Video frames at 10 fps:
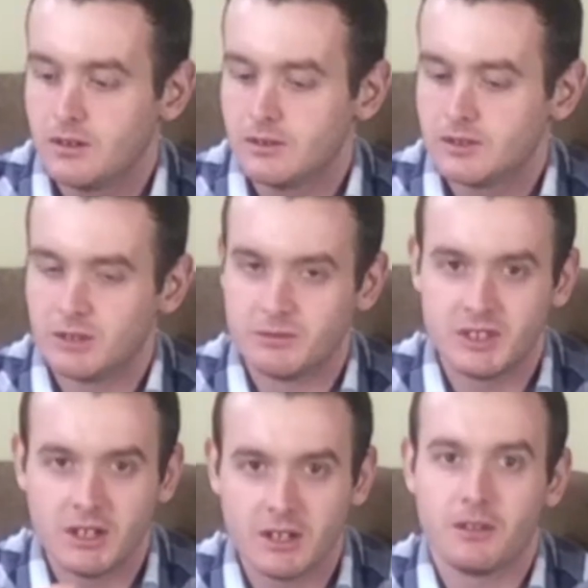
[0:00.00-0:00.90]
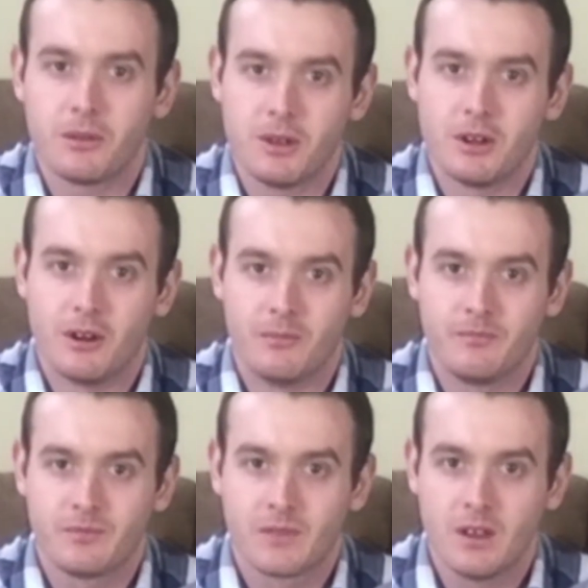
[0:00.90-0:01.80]
So I'm sitting in the theater,
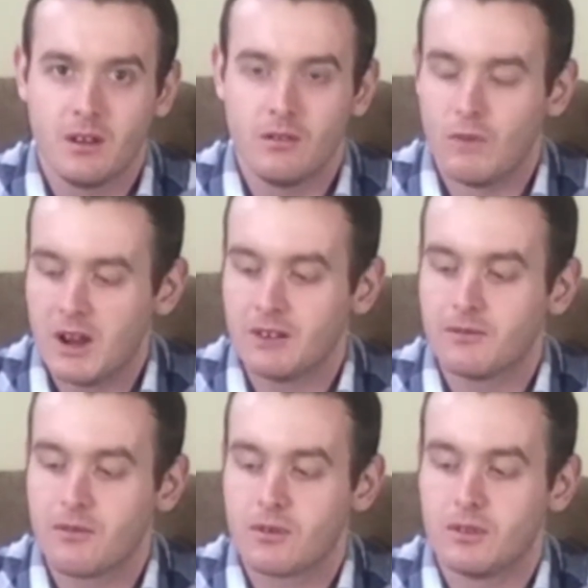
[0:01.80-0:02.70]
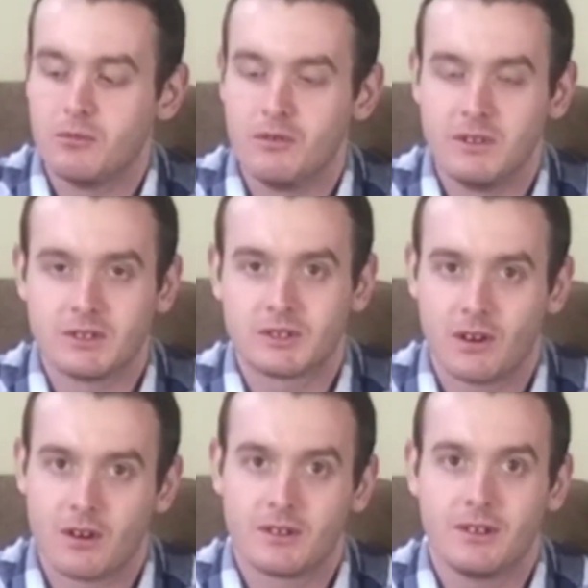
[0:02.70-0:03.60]
waiting for the movie to
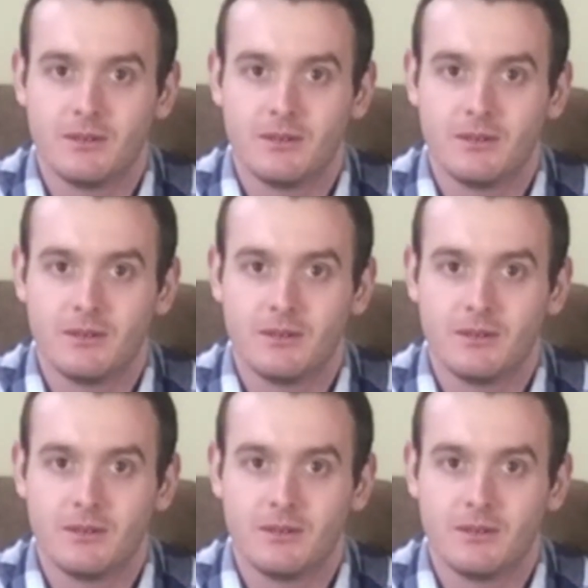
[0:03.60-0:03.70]
start.